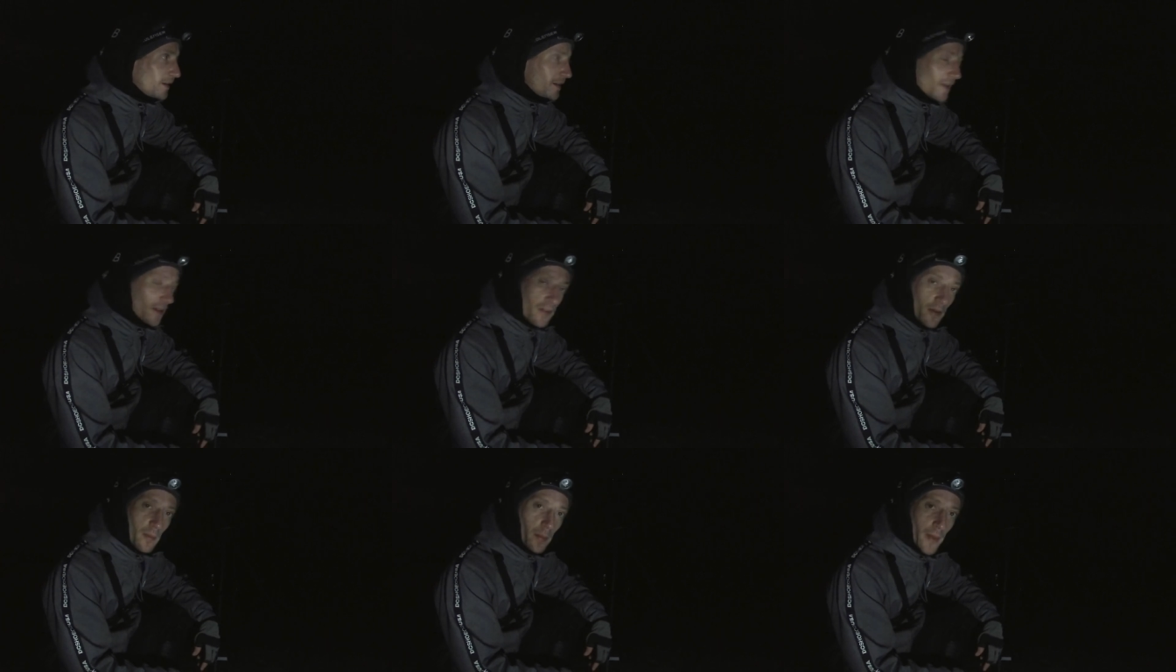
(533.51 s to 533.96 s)

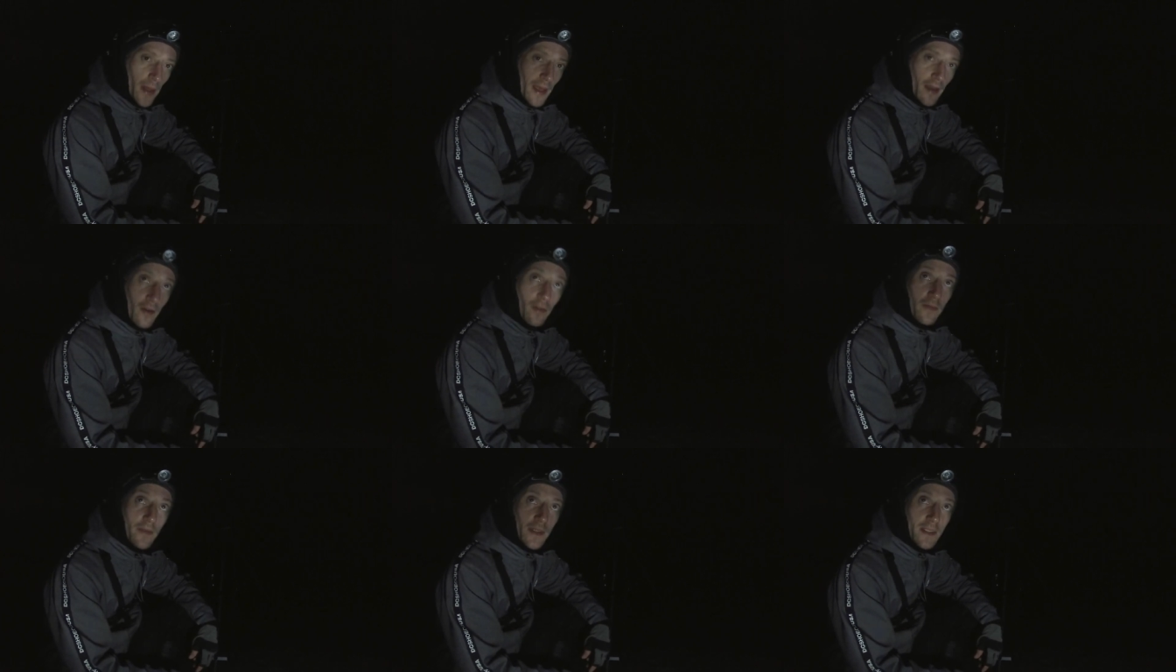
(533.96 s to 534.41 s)
Nothing
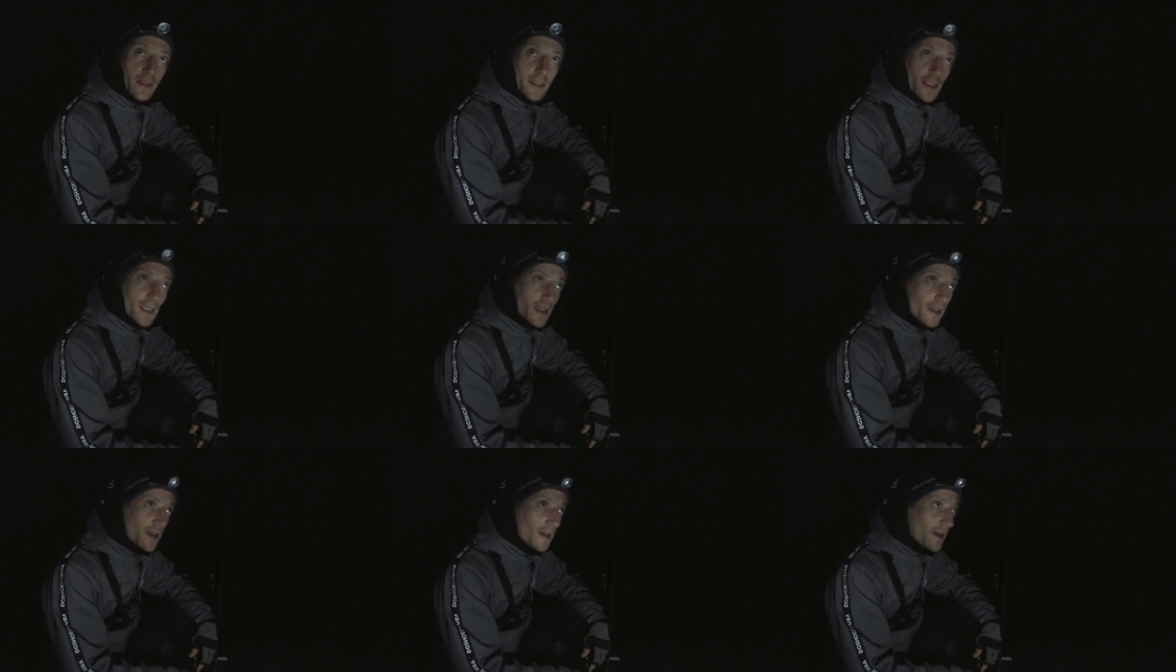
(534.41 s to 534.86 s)
big,
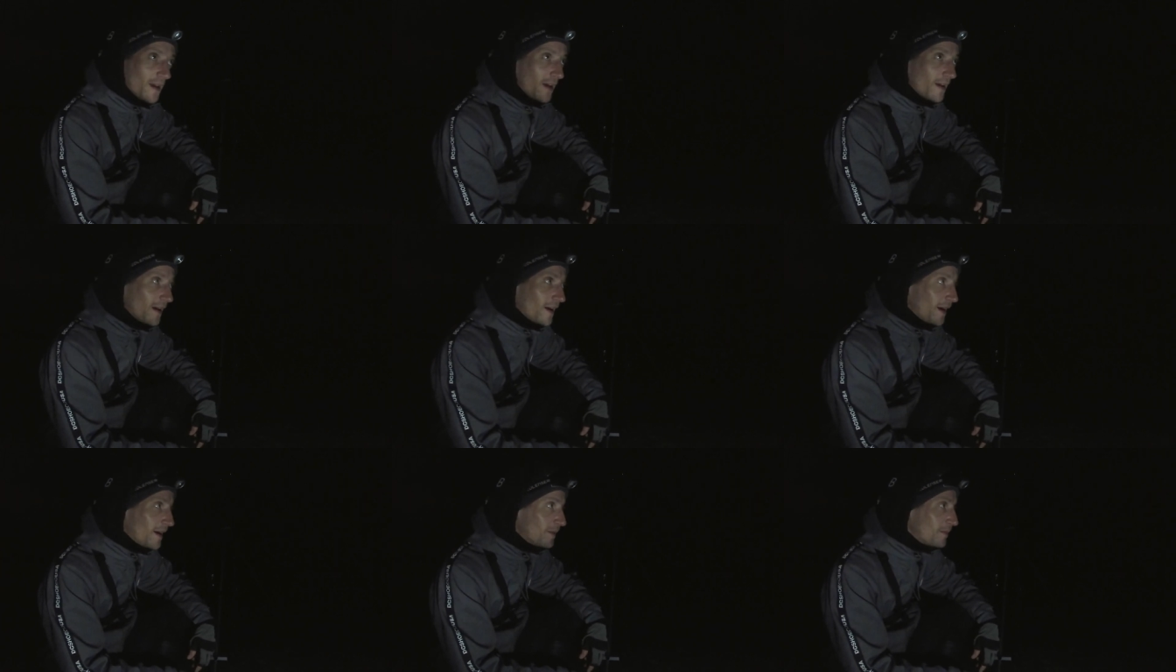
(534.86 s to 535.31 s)
obviously,
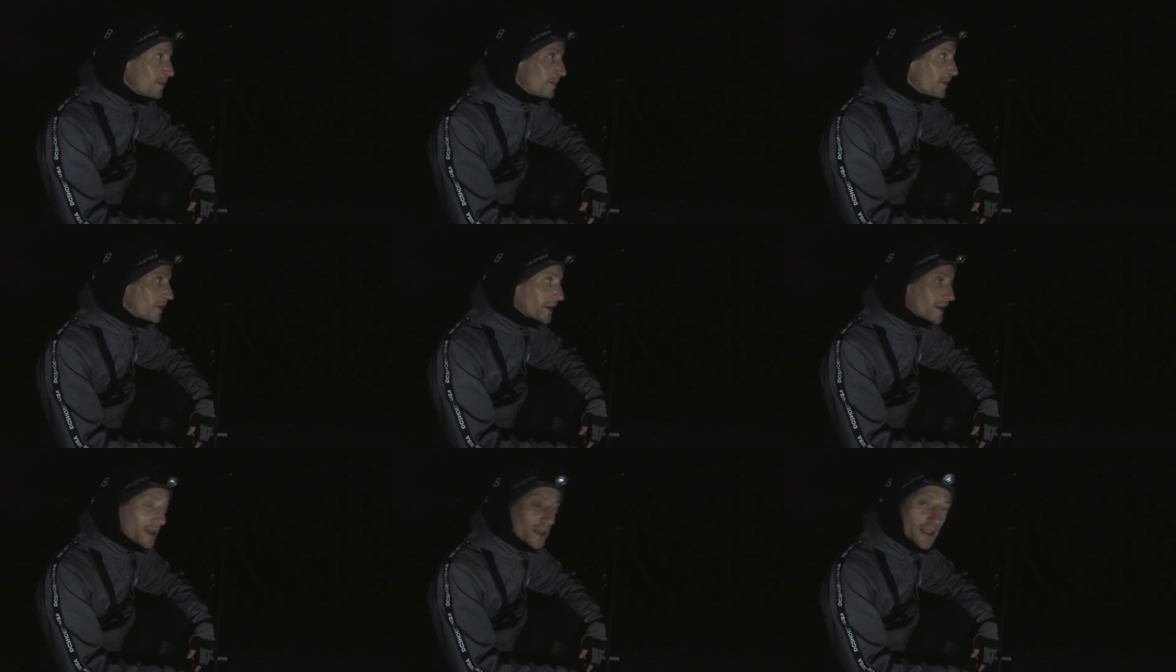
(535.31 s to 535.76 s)

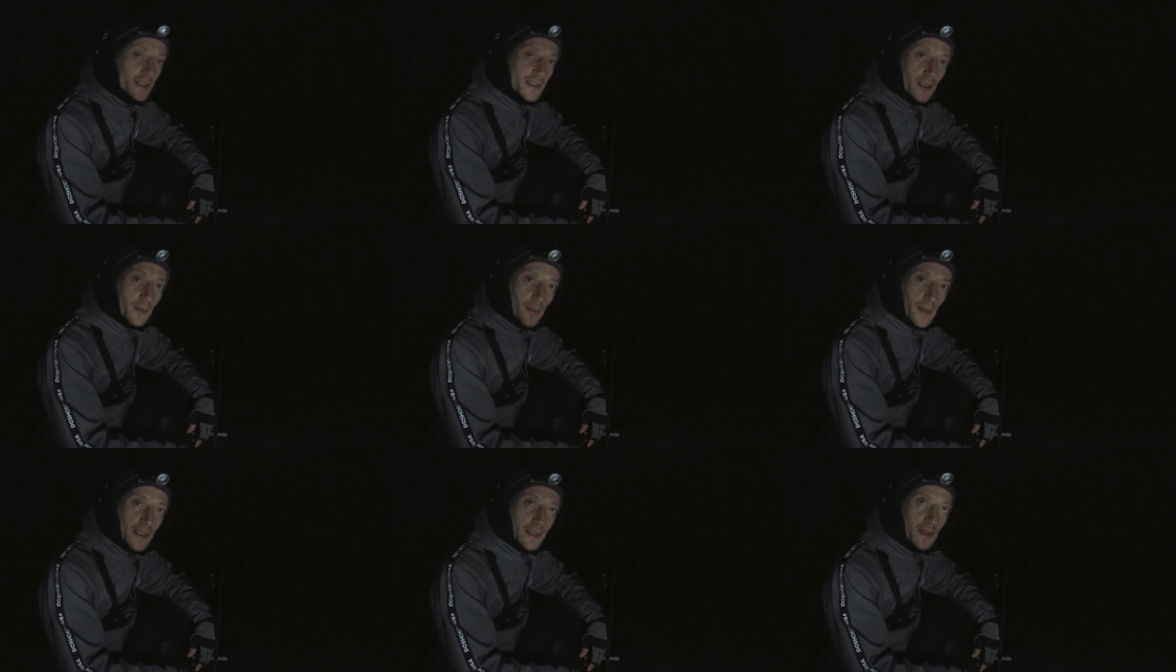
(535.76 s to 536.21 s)
but at least
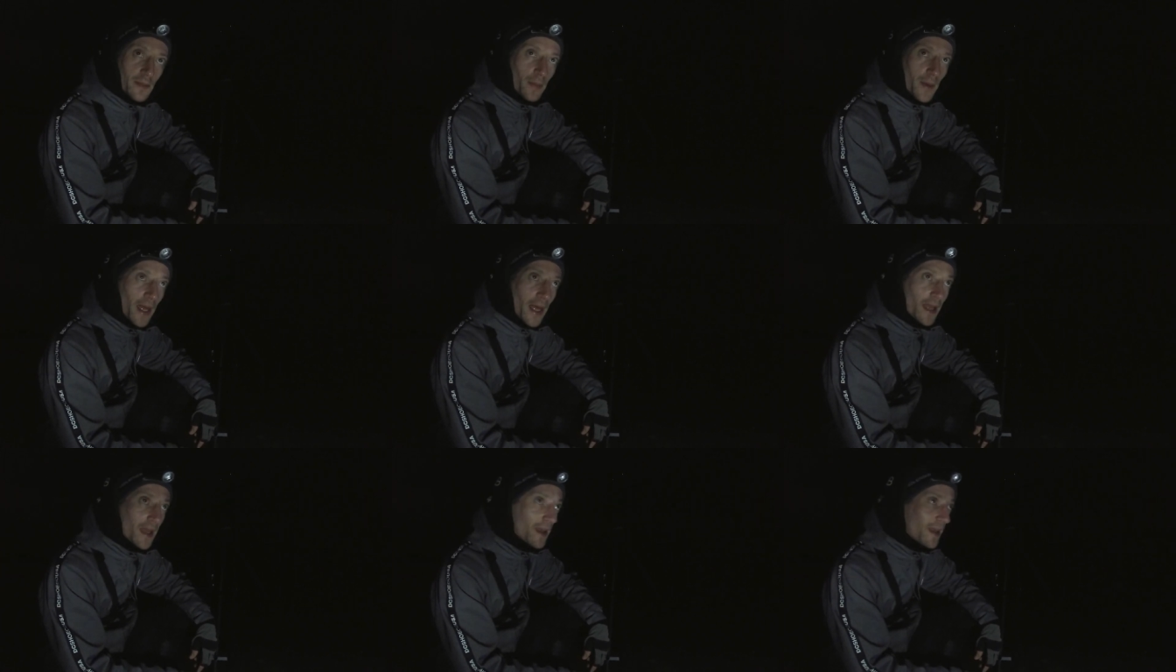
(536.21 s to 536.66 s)
it beats a
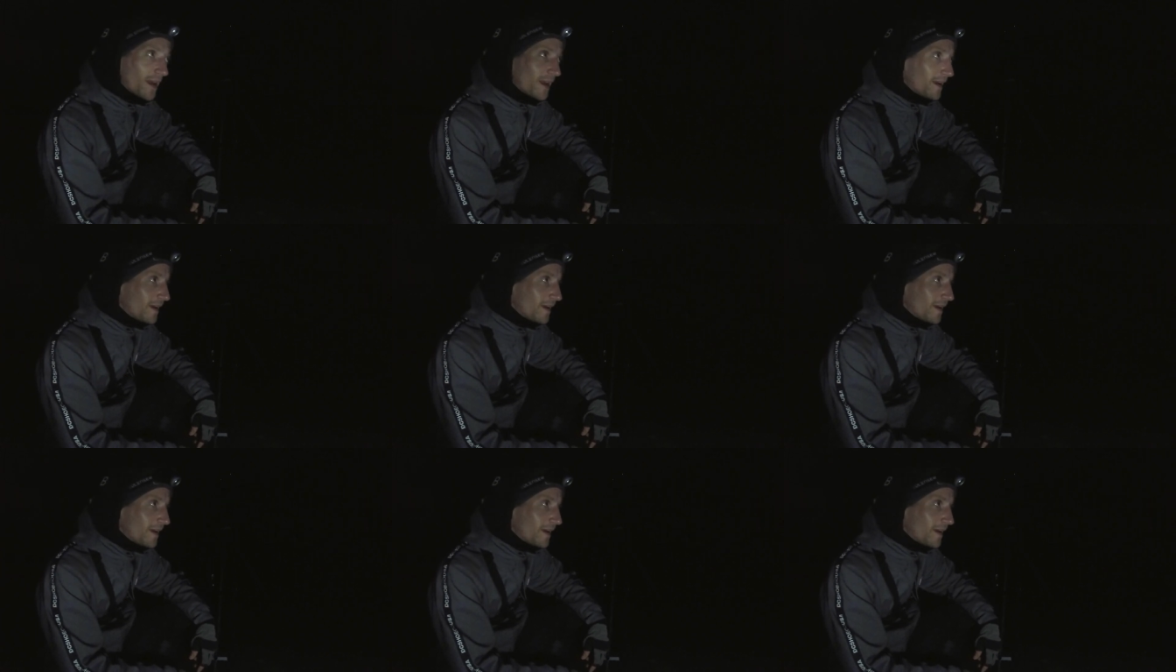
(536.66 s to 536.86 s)
blank.